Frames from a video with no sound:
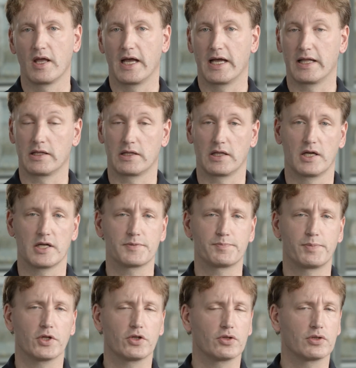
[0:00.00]
And last
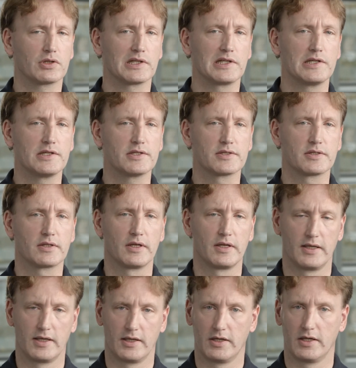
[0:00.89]
but not least,
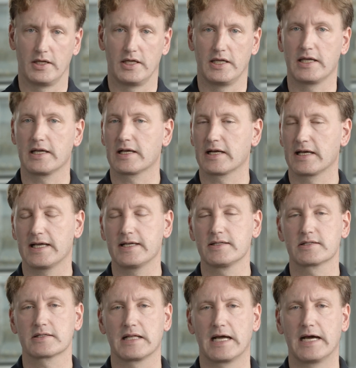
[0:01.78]

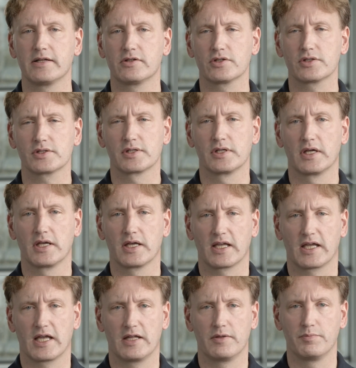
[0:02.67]
inclined sliders
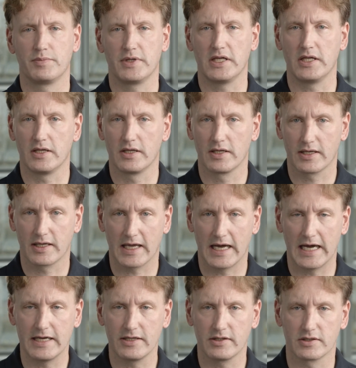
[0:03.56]
can be
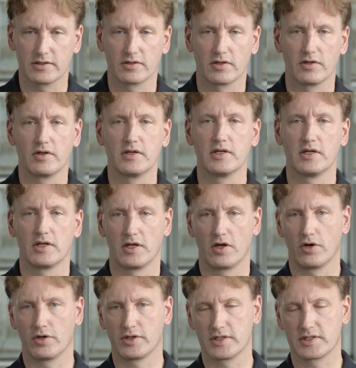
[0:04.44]
guided
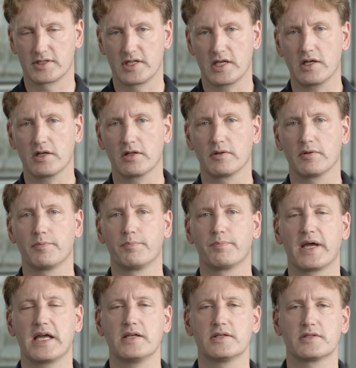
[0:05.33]
on a single
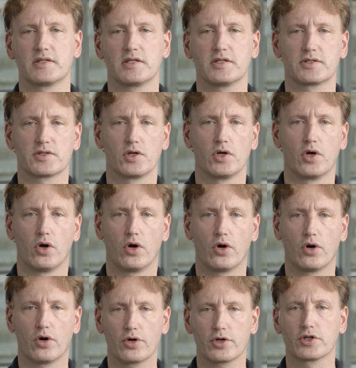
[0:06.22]
basis,
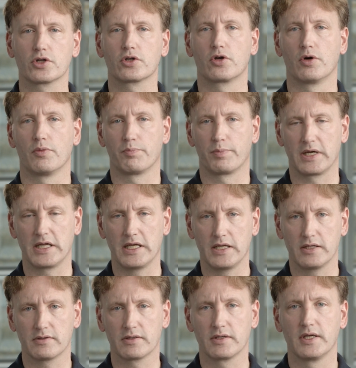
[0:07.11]
or the
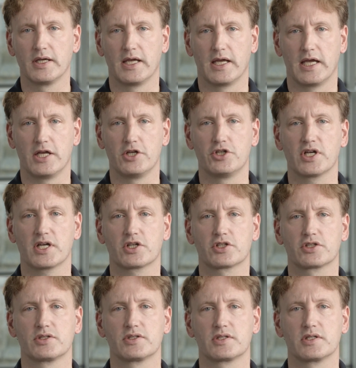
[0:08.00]
complete
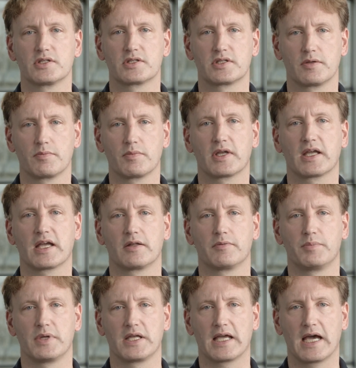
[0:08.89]
ejection system
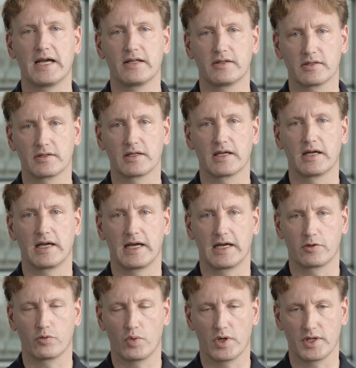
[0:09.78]
can be guided
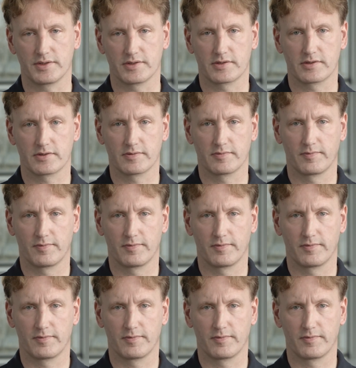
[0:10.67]
at once.